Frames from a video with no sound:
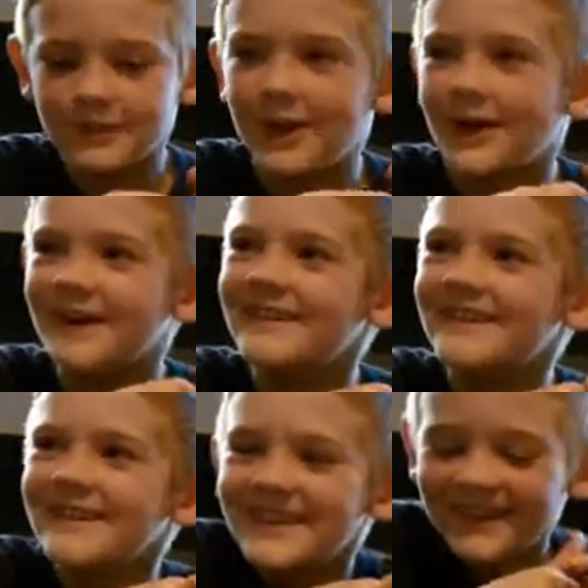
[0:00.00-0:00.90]

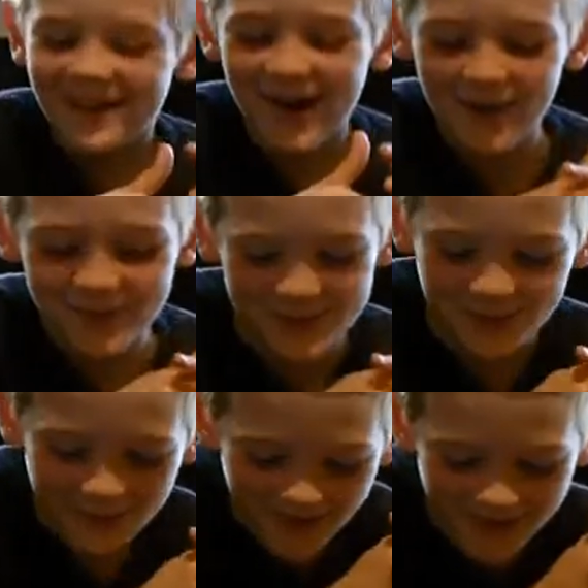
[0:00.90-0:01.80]
That was
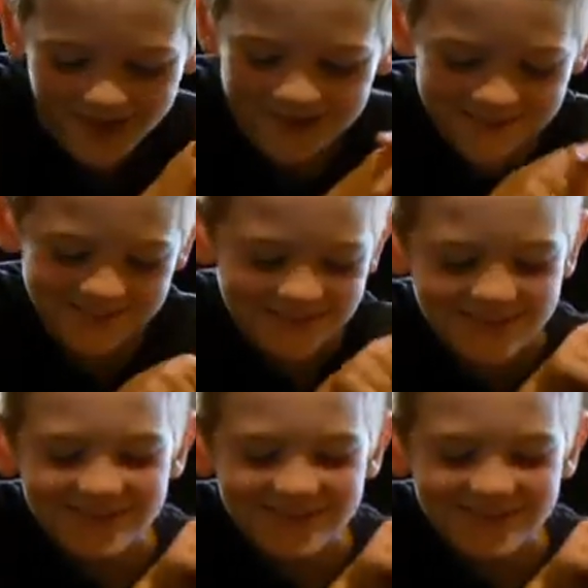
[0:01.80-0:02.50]
a lot.